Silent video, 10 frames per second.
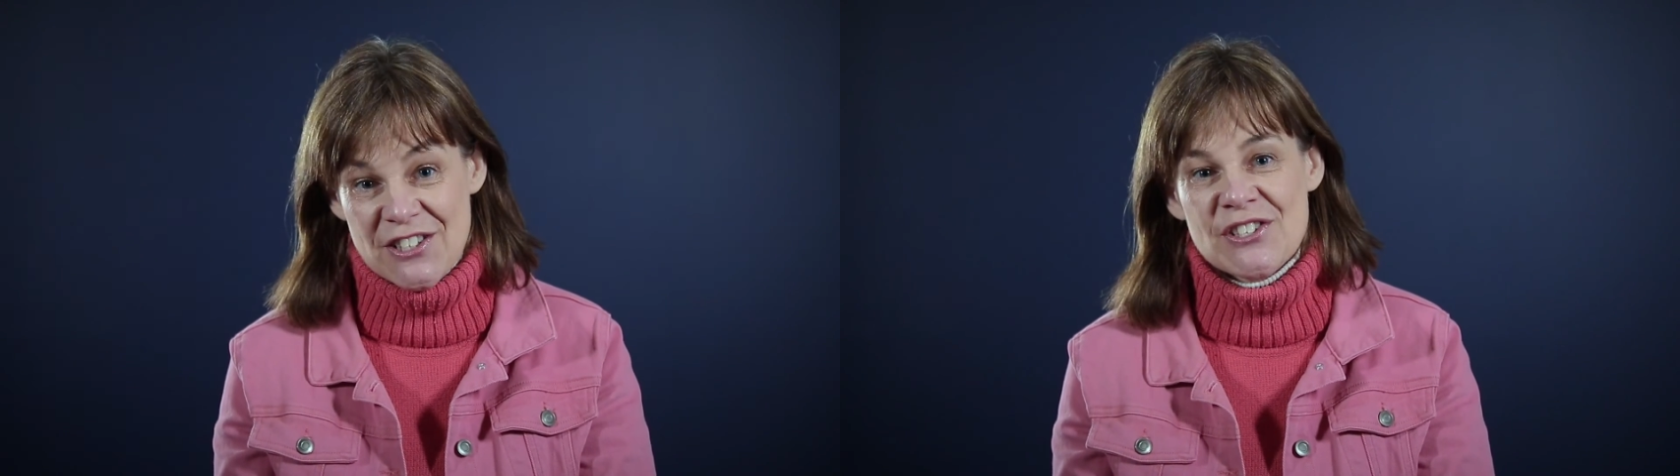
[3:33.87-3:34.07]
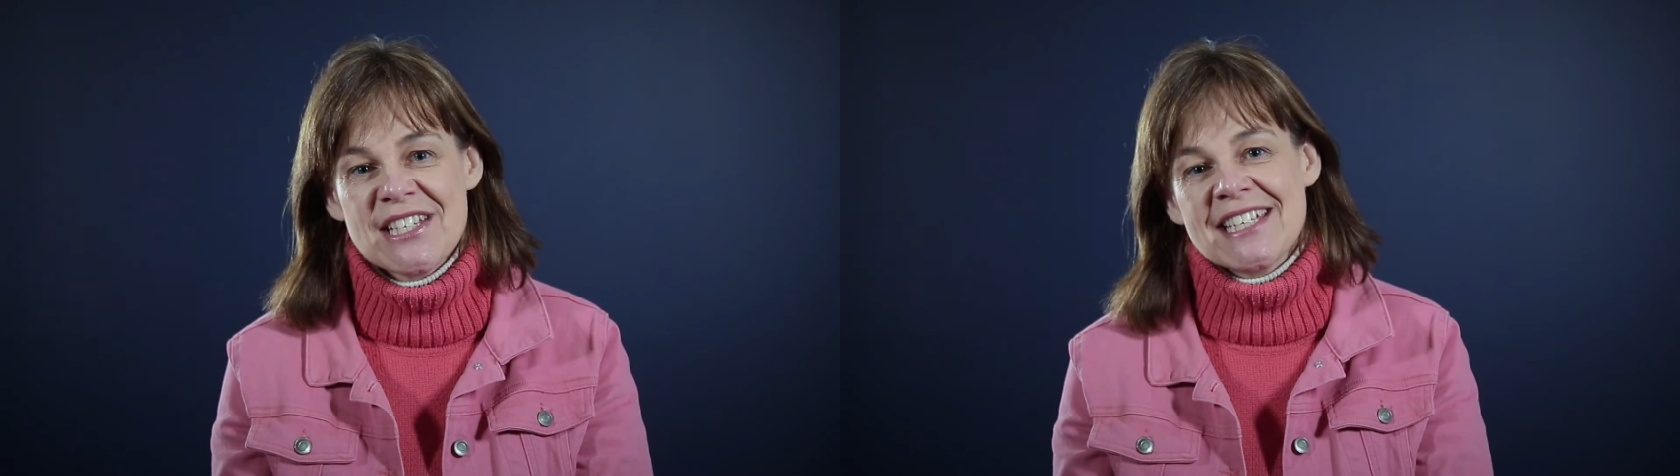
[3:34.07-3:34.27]

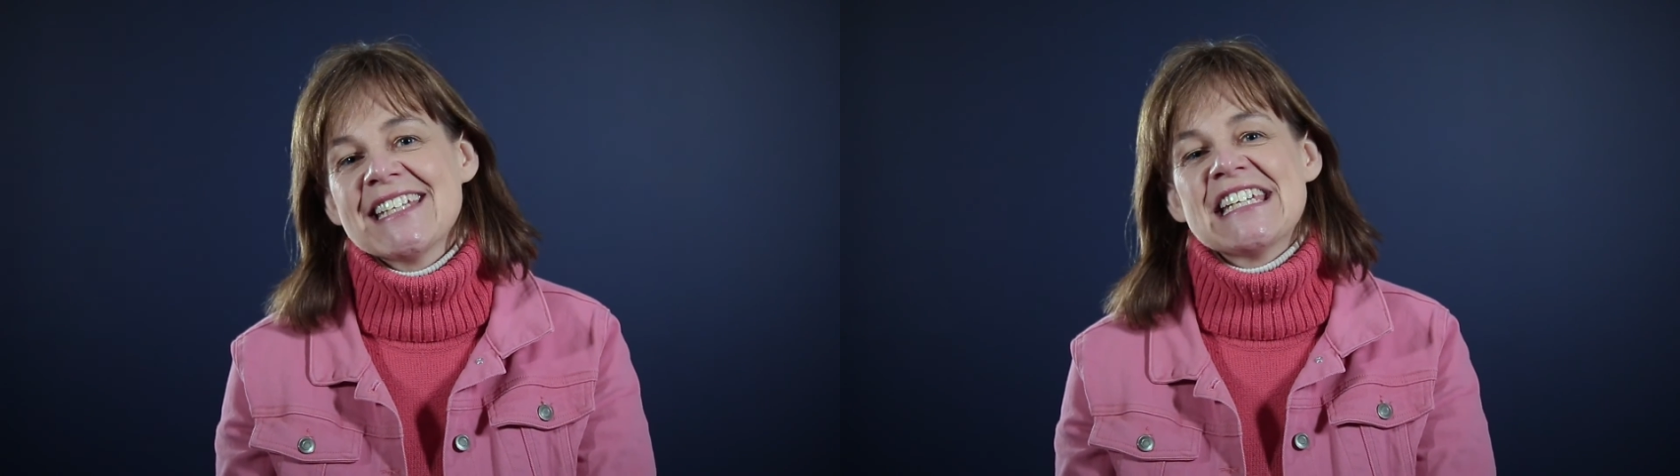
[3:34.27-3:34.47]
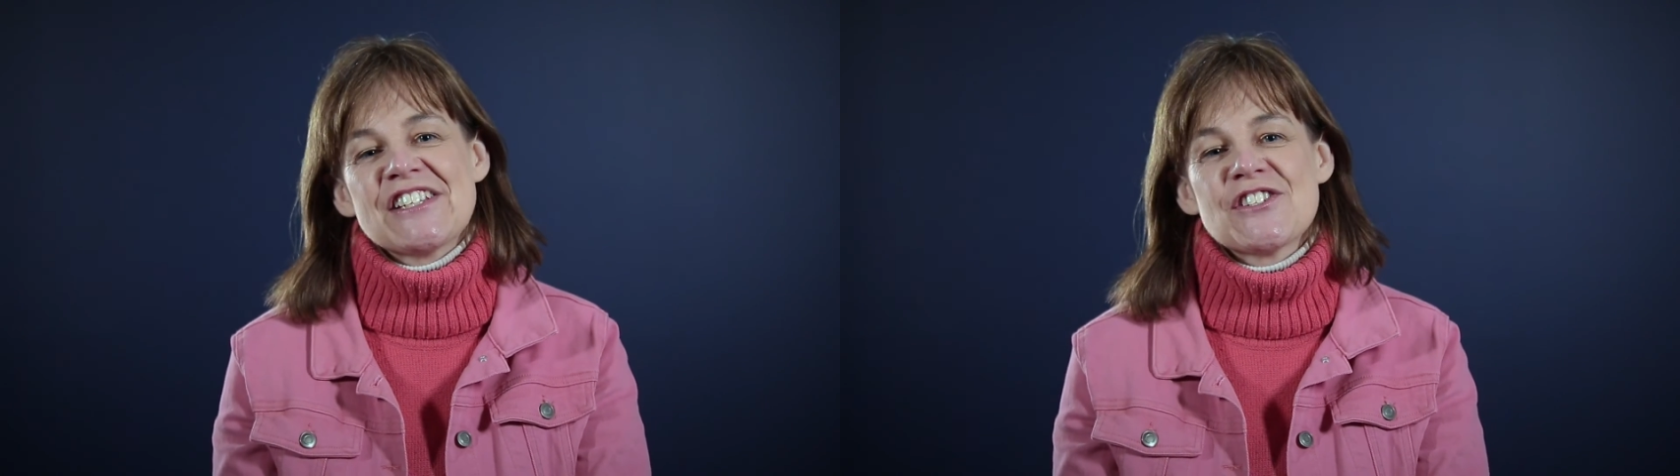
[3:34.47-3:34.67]
So send
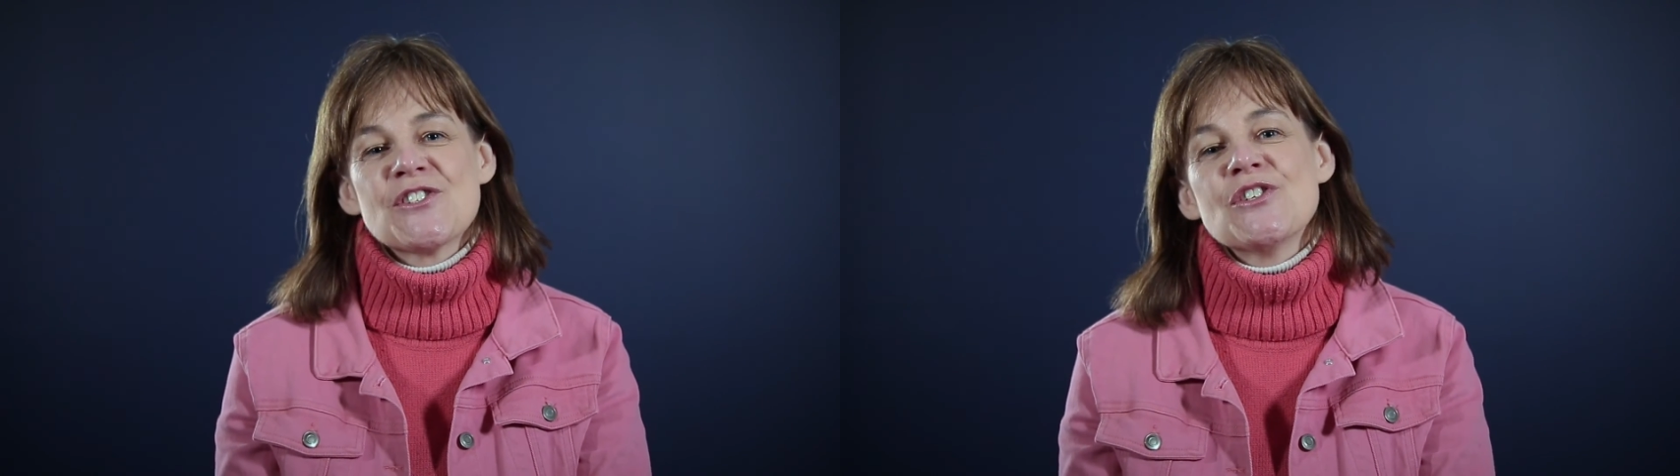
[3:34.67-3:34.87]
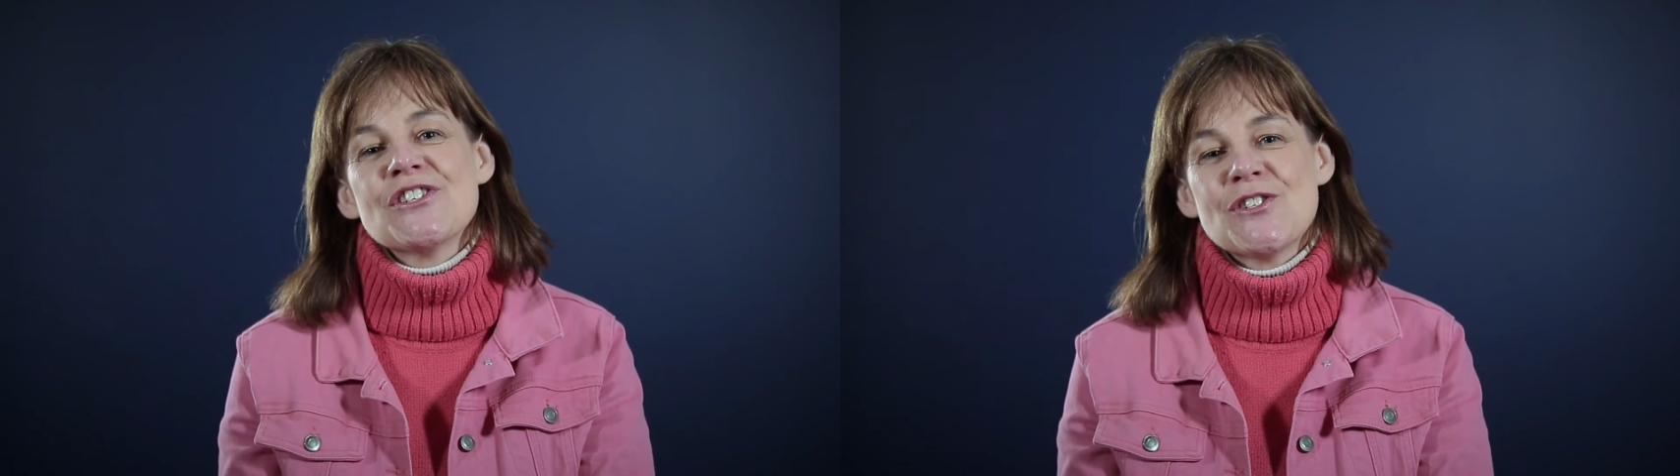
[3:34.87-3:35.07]
it in as
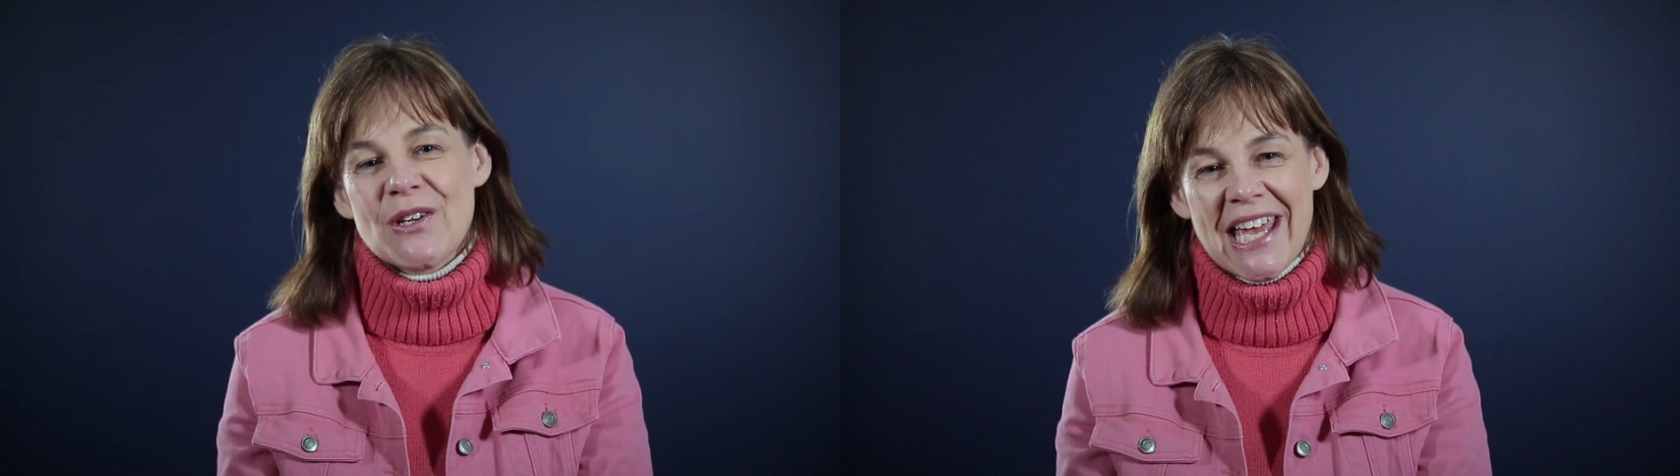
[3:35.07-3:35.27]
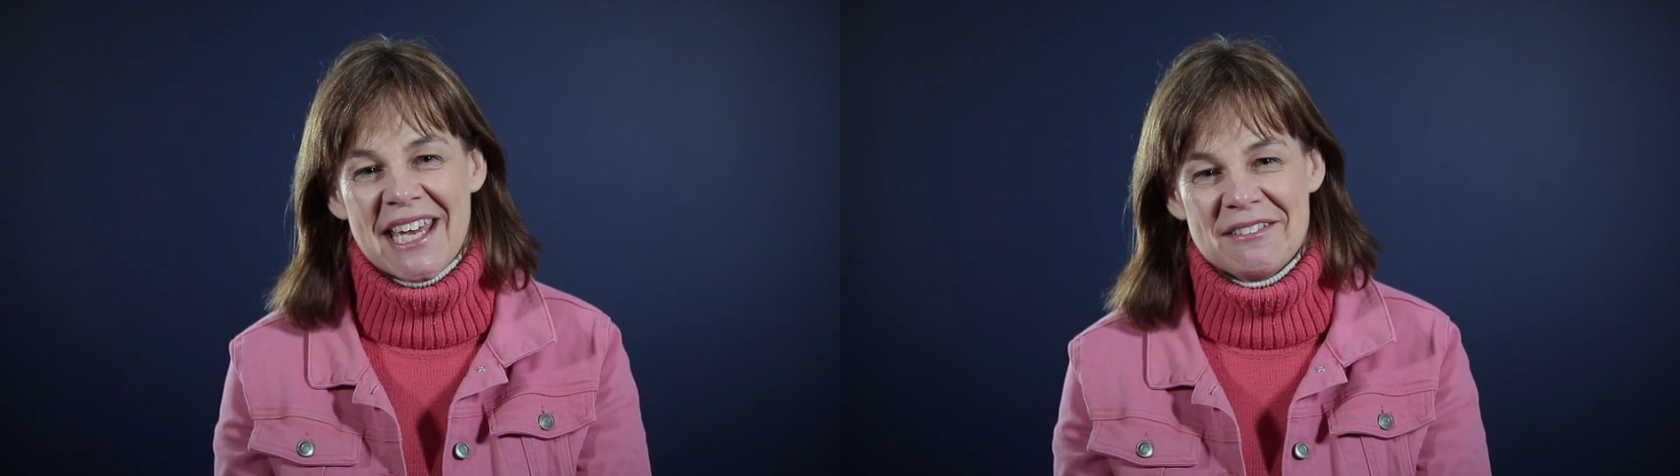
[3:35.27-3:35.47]
soon as
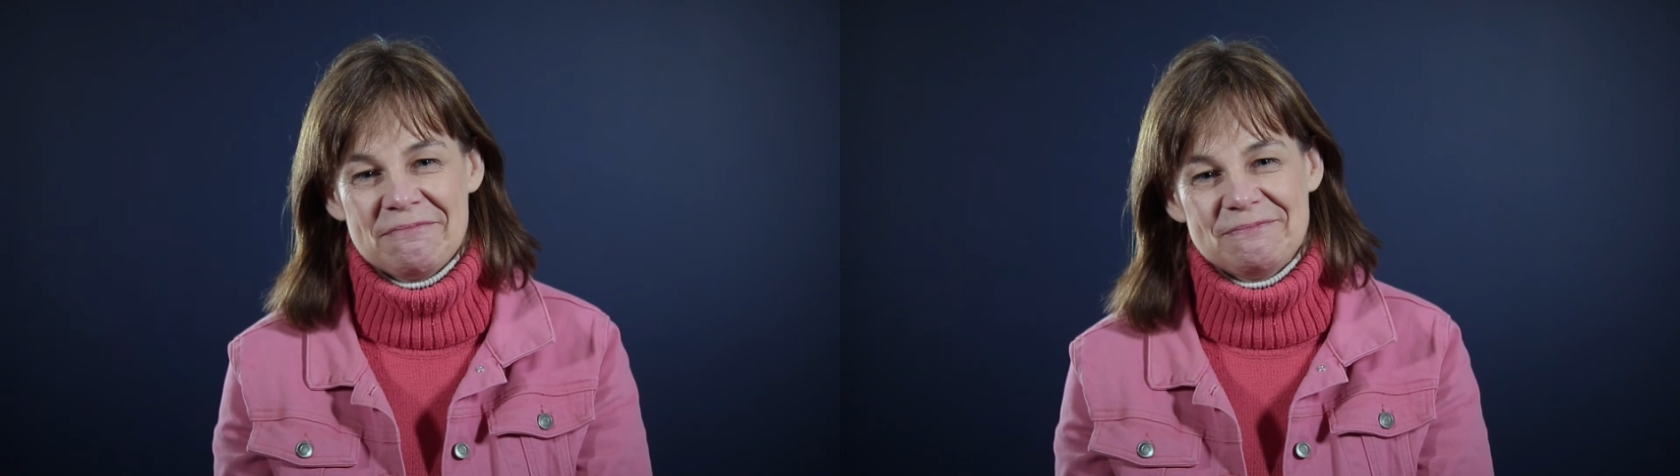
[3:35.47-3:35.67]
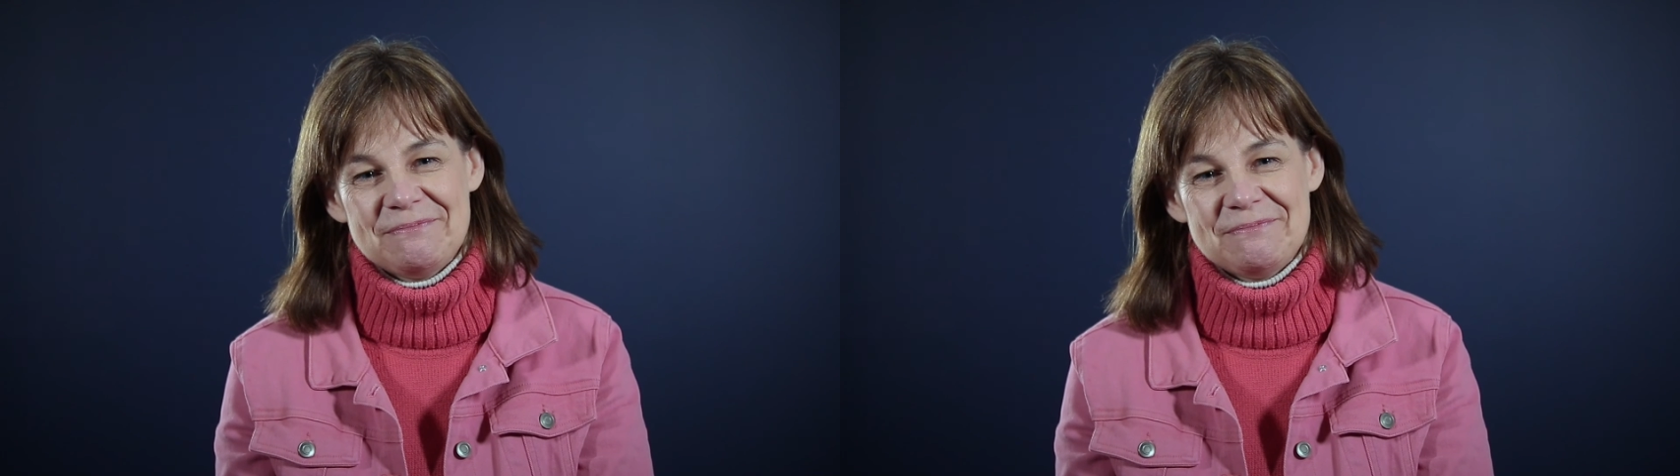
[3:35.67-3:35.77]
you can.